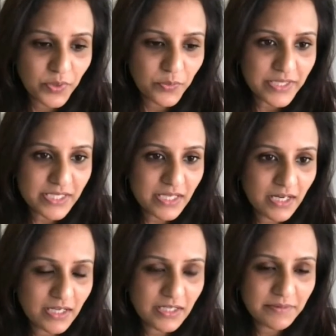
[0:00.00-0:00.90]
did
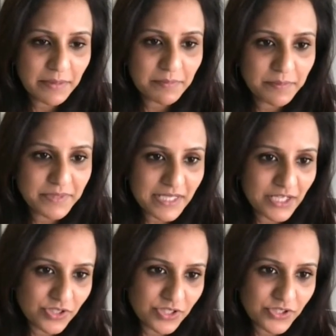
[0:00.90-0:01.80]
our
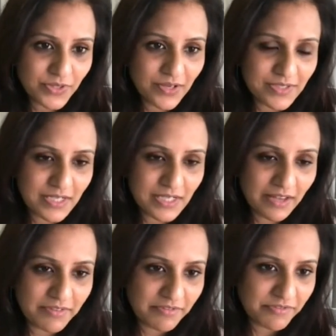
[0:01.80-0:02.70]
implementation in
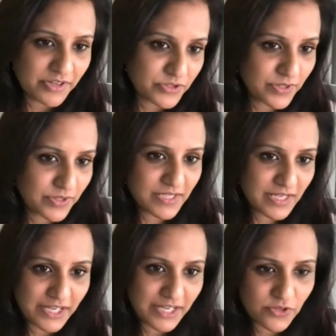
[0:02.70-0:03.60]
2011, first
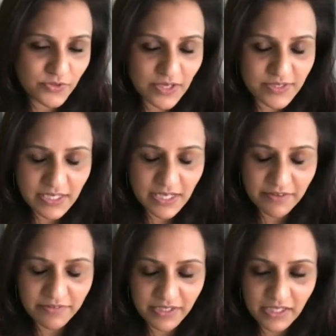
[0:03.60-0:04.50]
2009 to
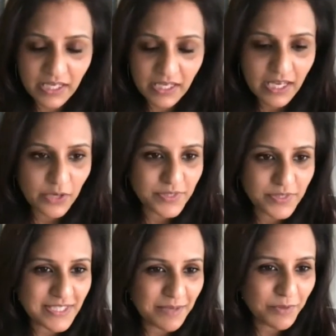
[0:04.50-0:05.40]
2011, it was the
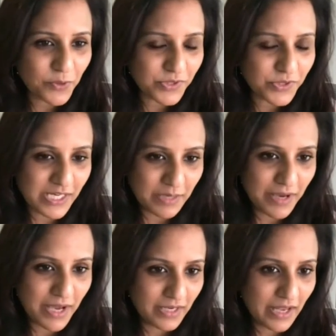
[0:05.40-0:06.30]
same core team.
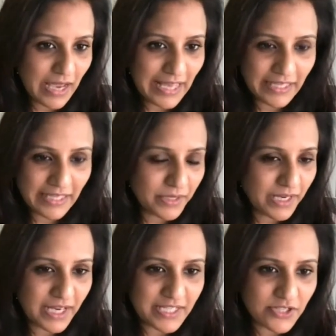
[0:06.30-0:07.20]
And I think
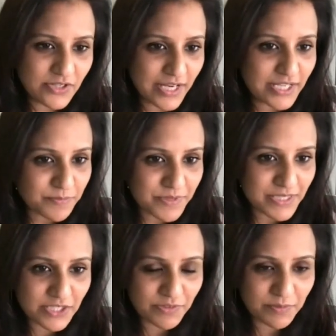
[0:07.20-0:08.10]
about 80 to
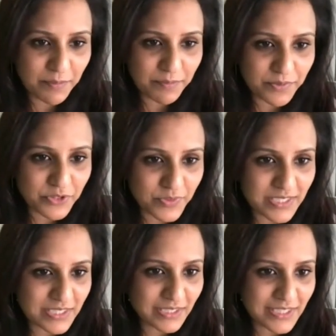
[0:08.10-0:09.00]
90% of the members were
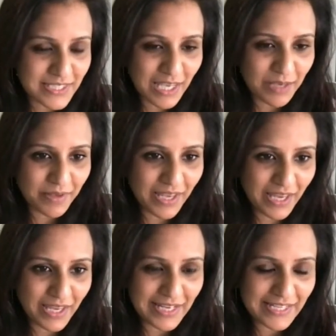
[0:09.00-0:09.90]
still the same
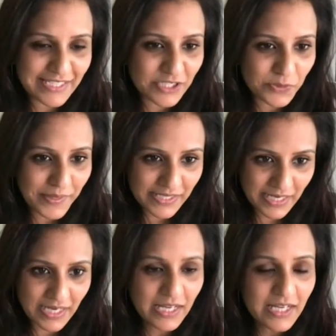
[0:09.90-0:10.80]
in
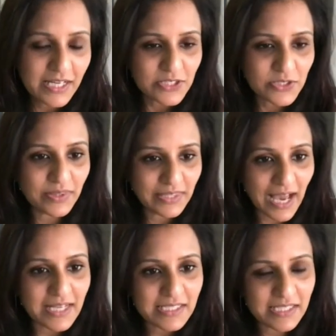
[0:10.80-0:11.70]
1920. So
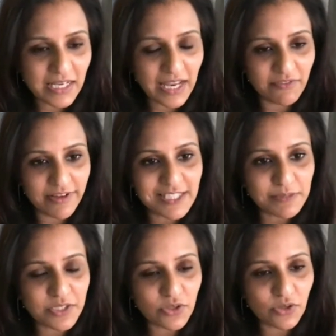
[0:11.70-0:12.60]
that
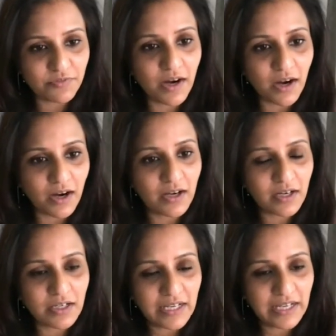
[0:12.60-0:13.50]
investment of our
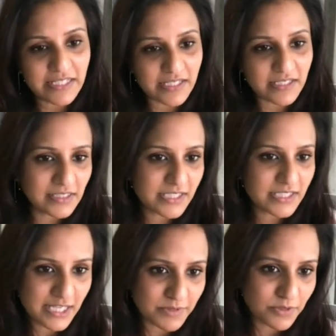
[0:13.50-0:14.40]
internal
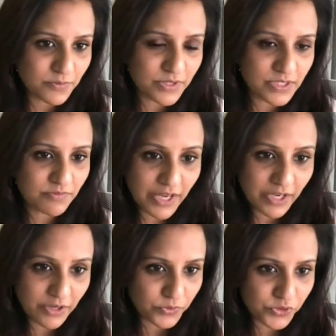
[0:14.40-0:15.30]
teams was very
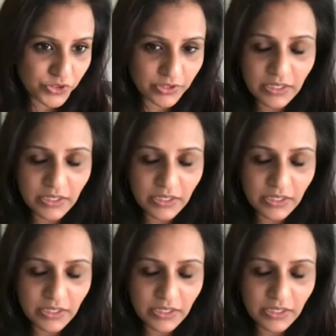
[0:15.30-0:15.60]
crucial.